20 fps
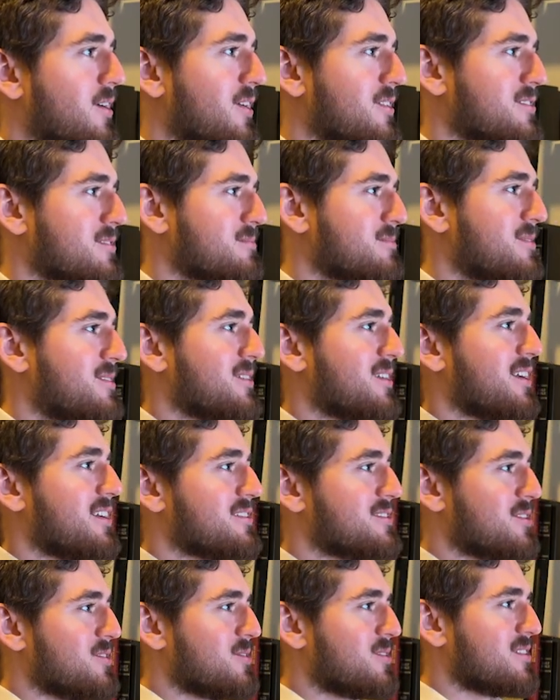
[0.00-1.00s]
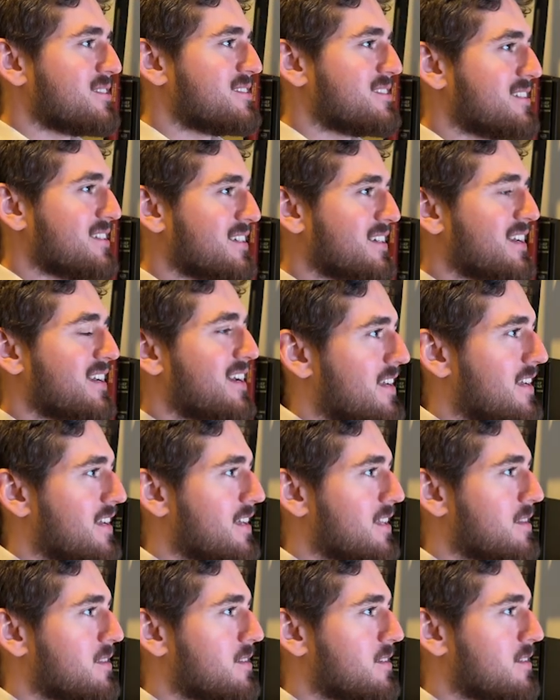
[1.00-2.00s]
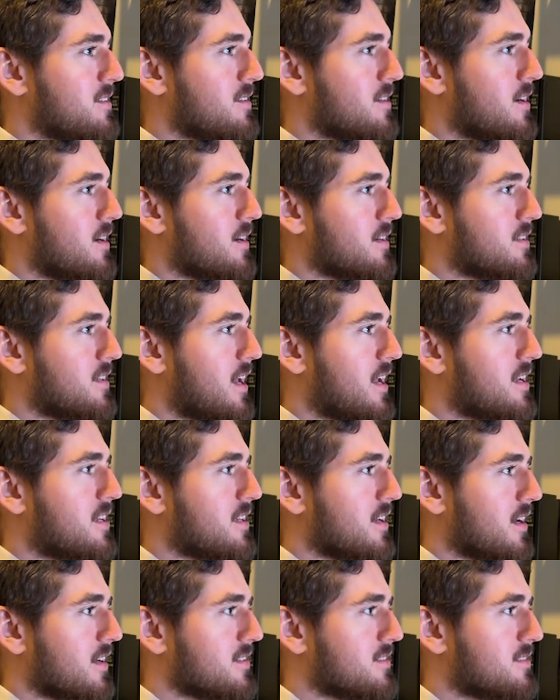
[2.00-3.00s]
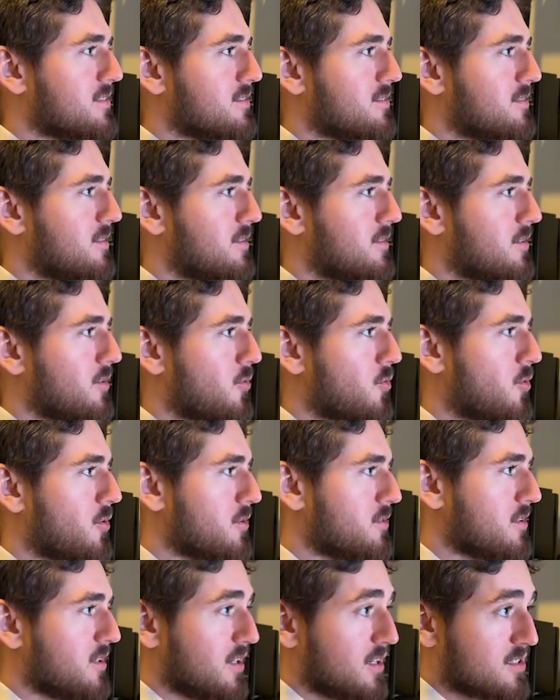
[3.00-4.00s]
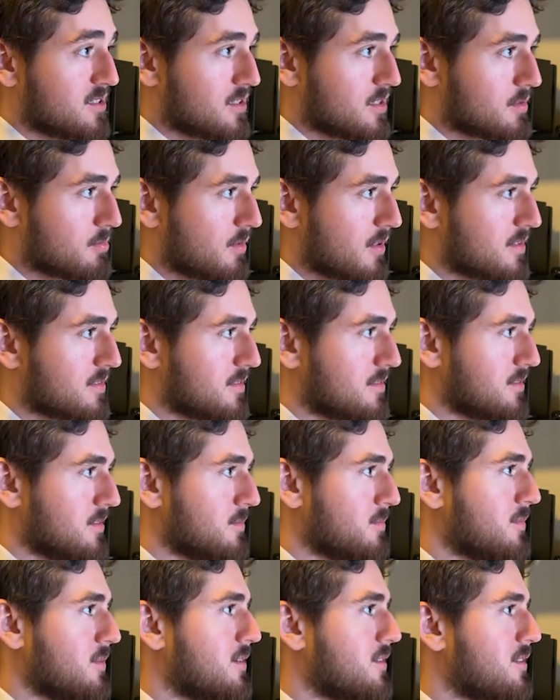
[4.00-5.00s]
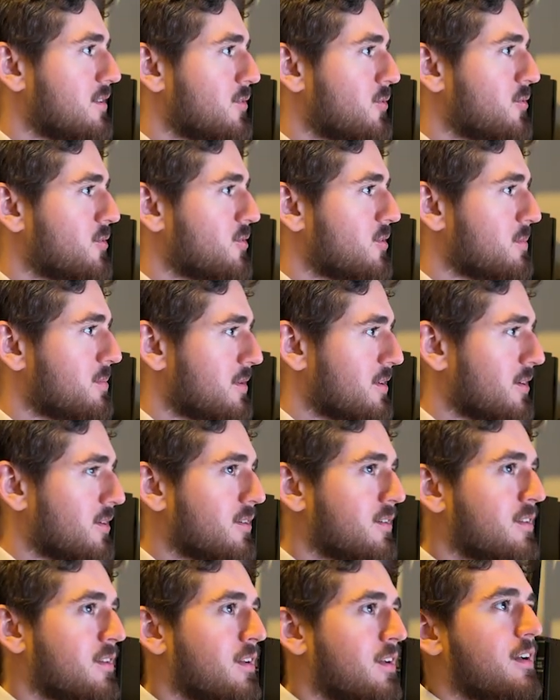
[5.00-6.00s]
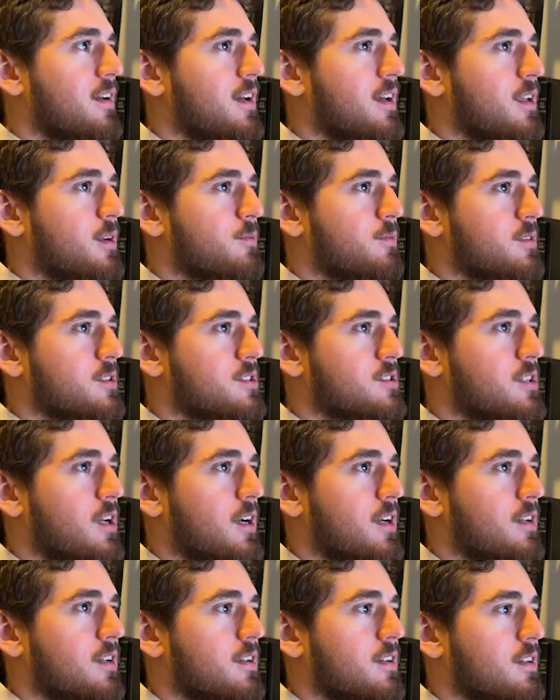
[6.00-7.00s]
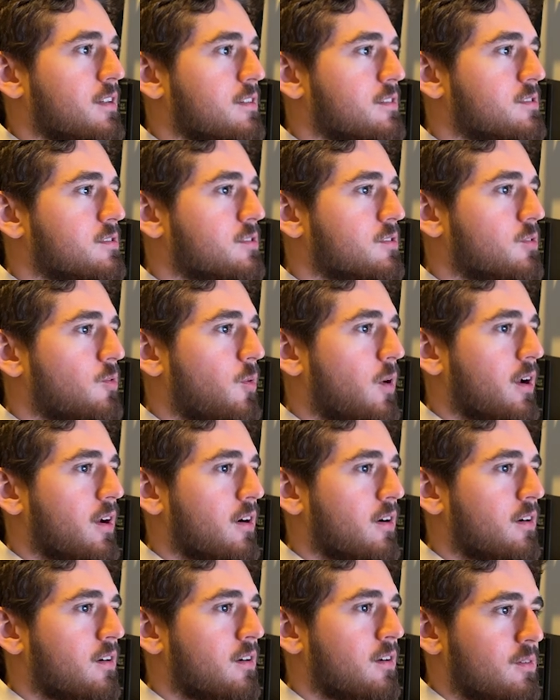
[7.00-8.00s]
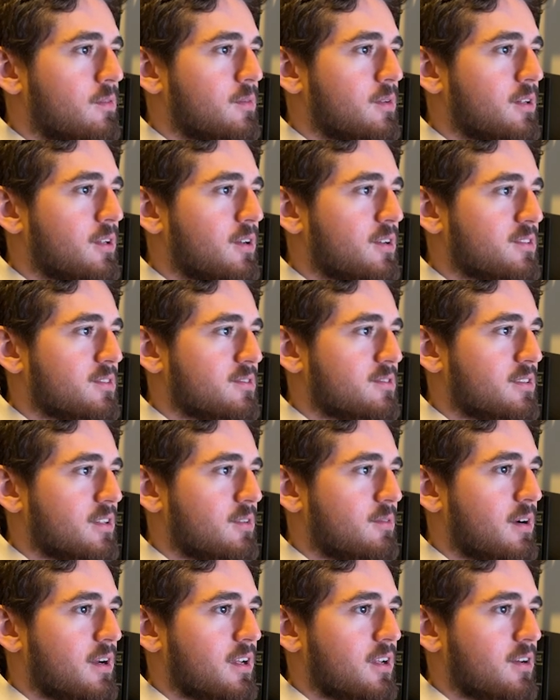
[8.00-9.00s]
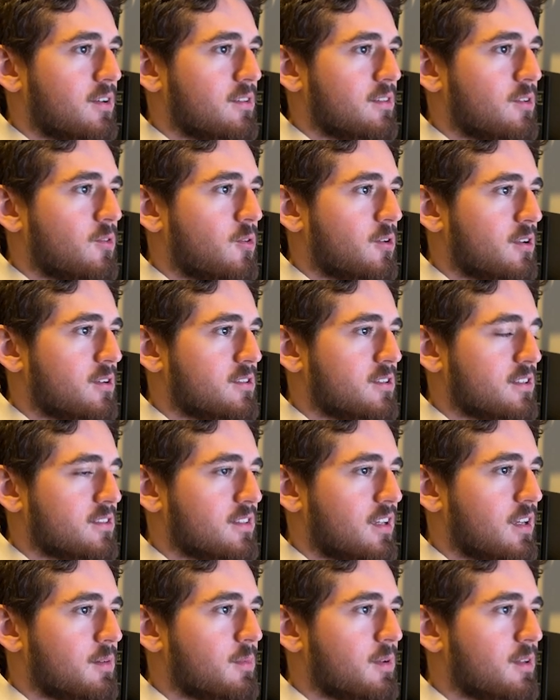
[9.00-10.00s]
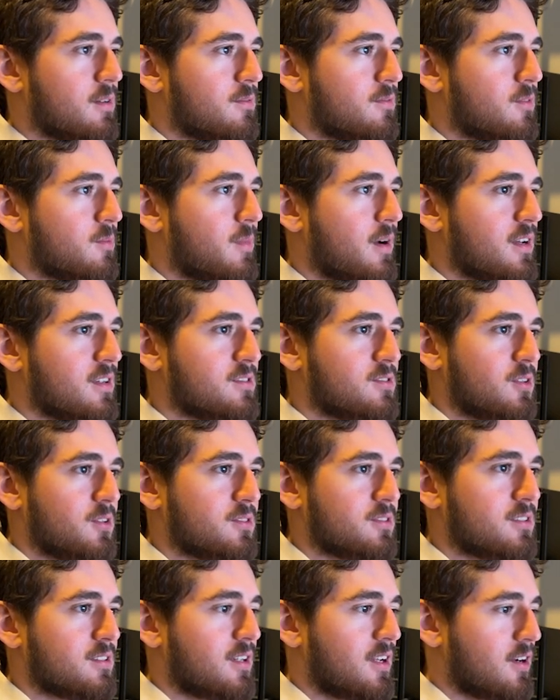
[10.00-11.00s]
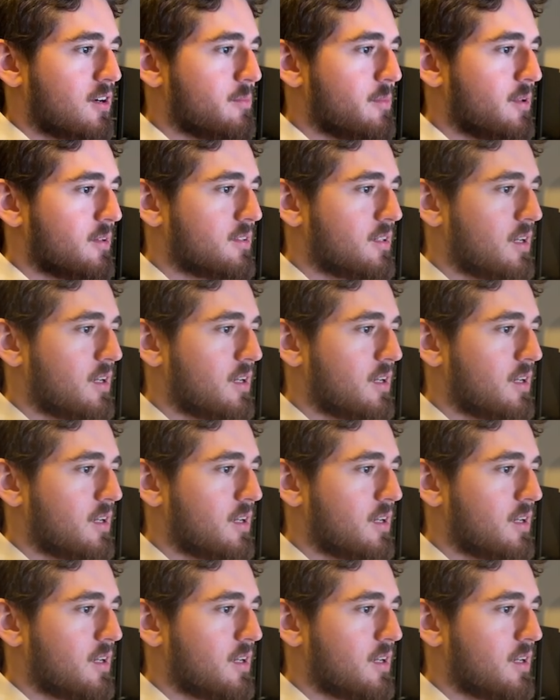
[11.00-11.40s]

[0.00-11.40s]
Awesome. Okay, so you can see in the KDS, the kitchen display system, the order appeared. And if we check in Square, we can also see it right here. The order just came in for my salted caramel